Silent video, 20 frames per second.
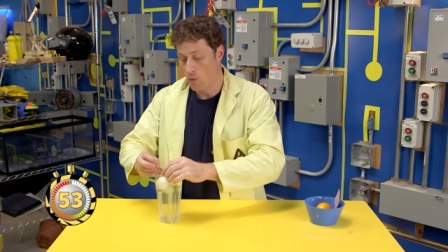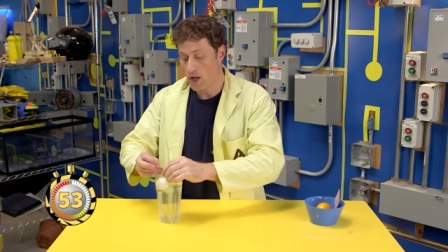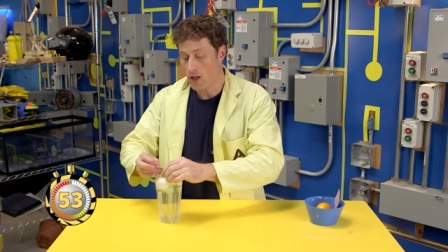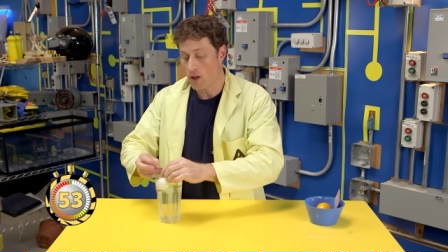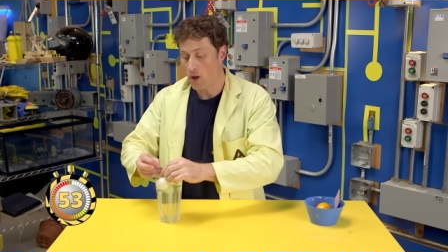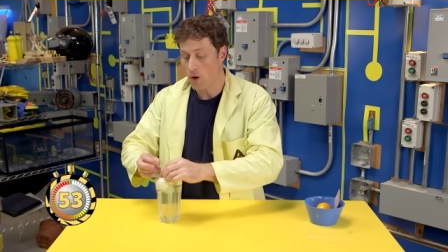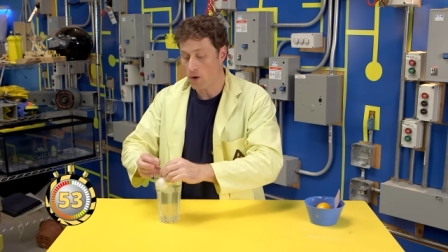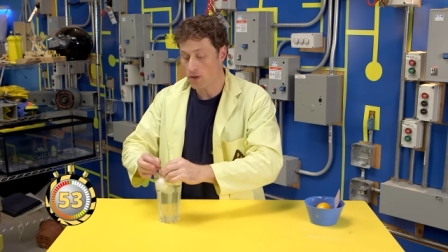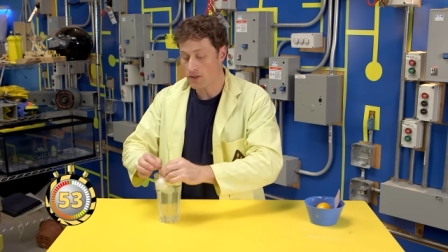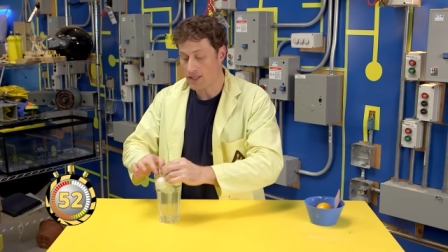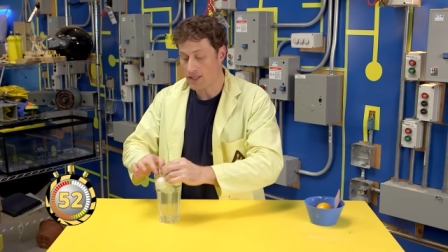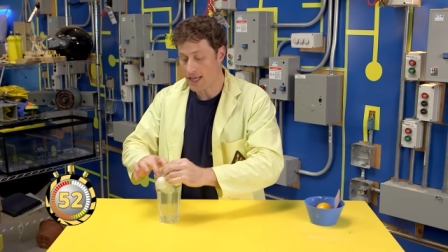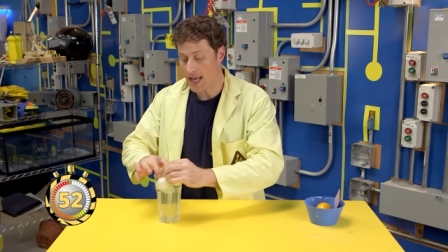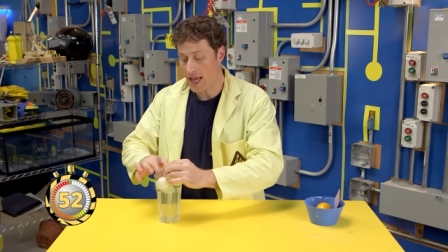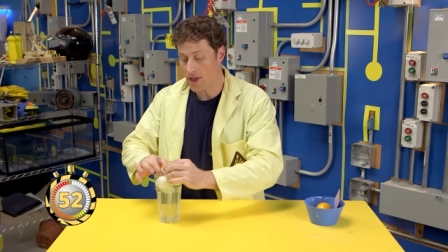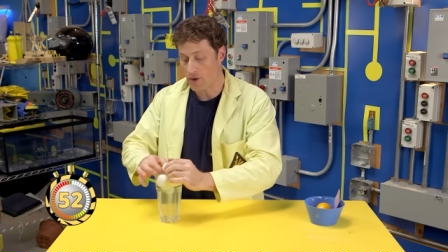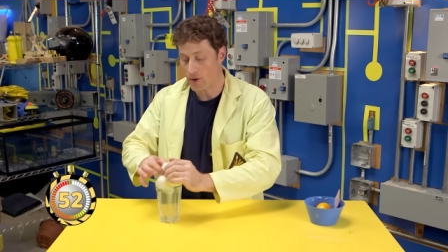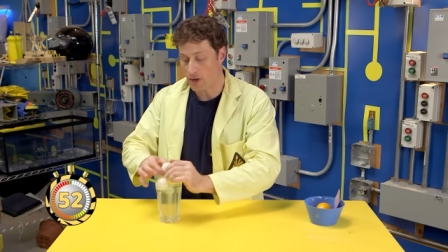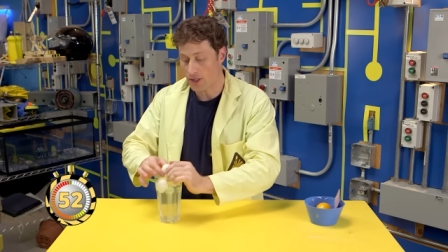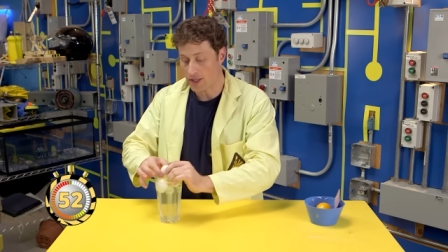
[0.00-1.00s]
will hold
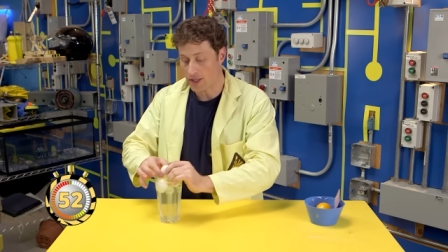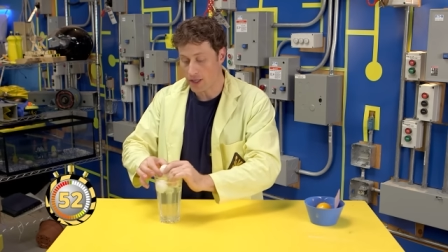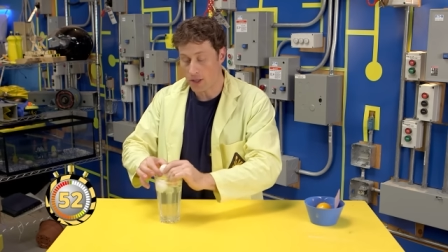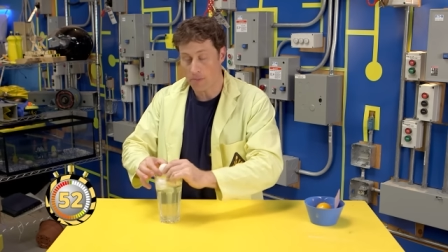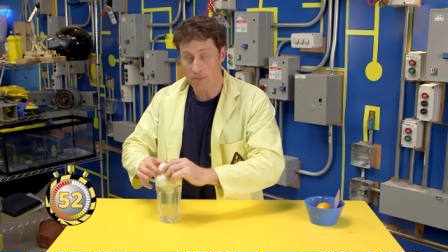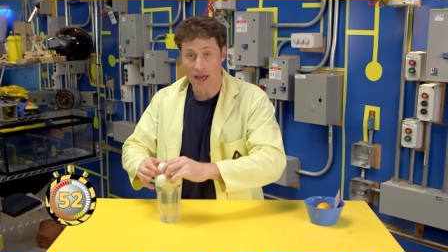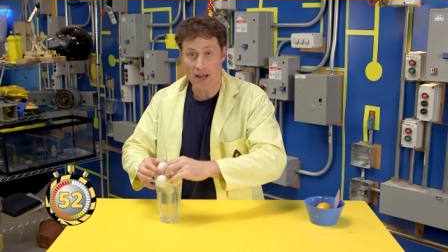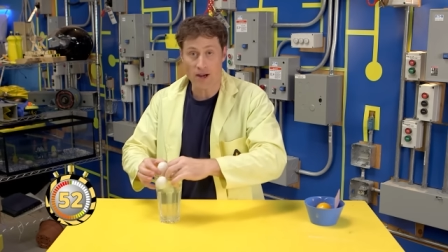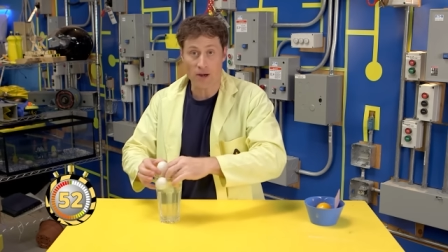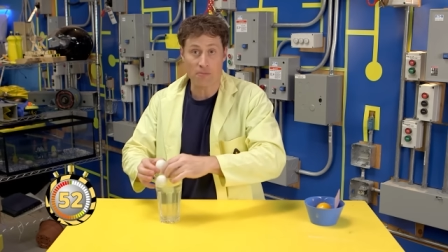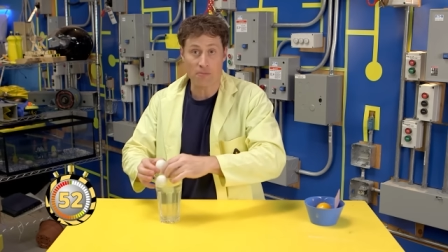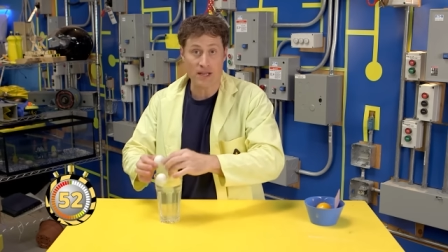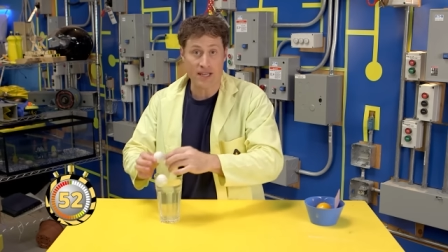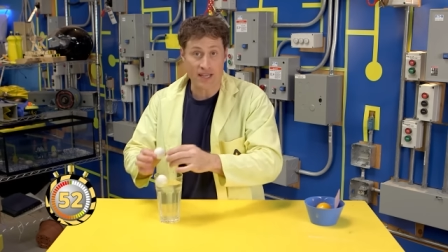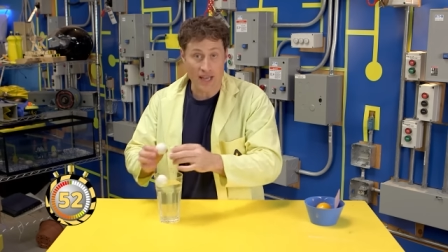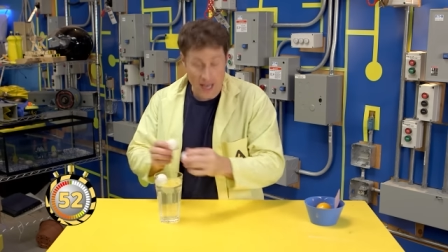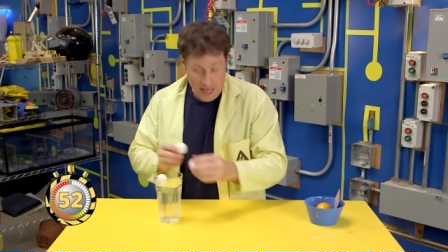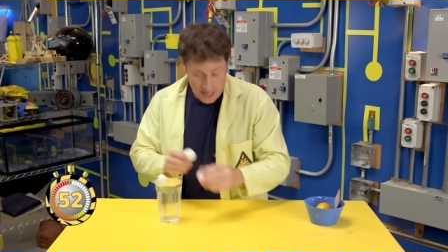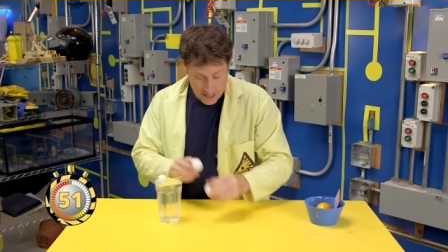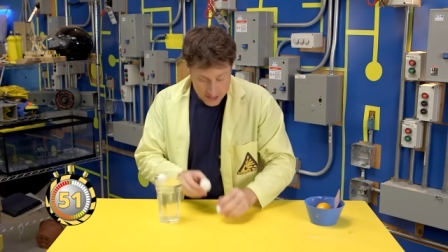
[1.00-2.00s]
together a little better
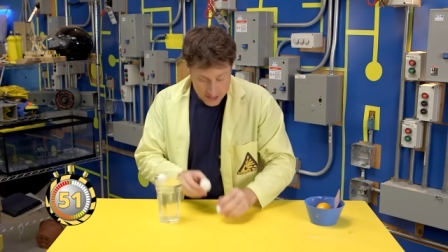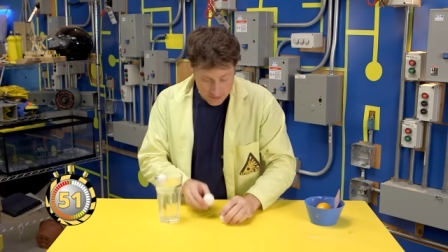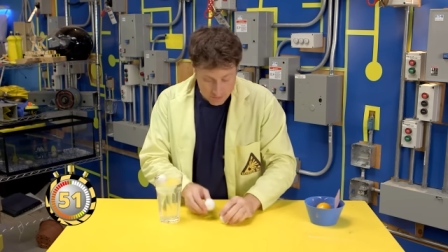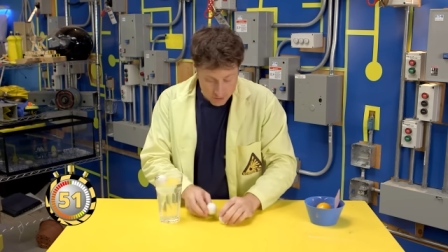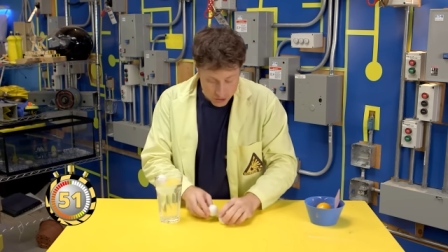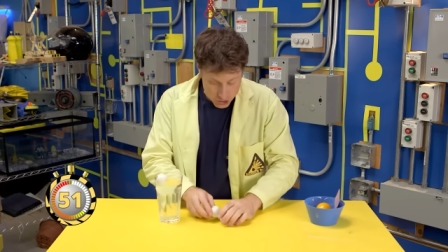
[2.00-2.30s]
because